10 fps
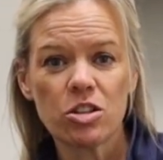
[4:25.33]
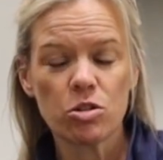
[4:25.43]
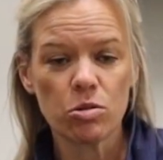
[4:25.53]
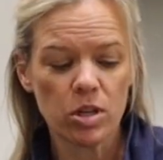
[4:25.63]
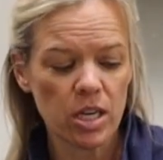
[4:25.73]

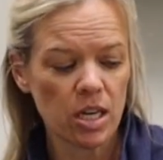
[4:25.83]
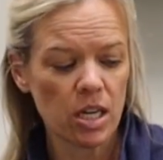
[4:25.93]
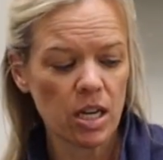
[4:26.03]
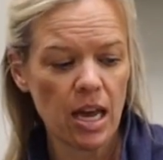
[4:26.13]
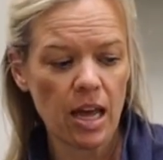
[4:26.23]
to
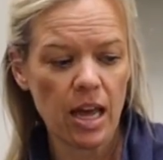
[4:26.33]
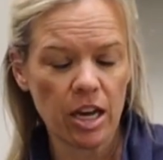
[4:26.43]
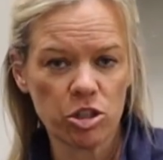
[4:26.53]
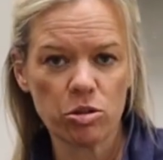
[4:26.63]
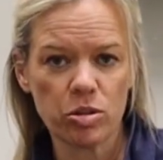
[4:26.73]
get
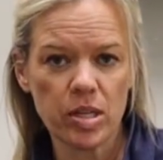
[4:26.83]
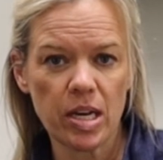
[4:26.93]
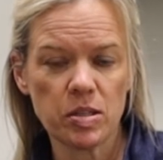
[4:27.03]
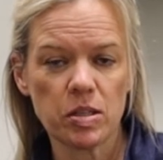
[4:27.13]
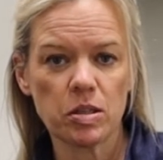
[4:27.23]

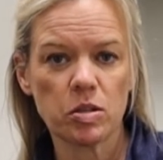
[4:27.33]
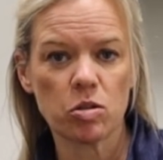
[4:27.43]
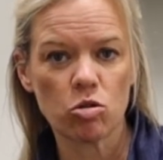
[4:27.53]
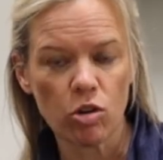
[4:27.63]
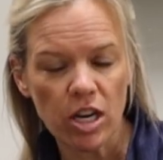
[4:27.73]
exercises,
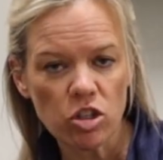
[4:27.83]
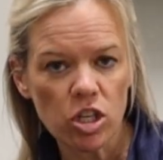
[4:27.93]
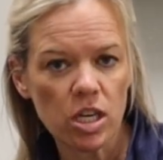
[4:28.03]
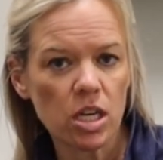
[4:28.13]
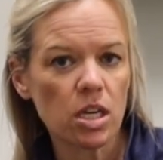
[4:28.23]

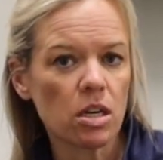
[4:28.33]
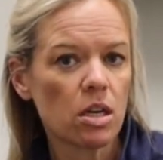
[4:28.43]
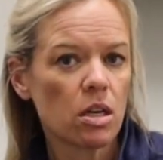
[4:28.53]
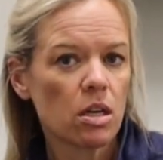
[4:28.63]
stretching,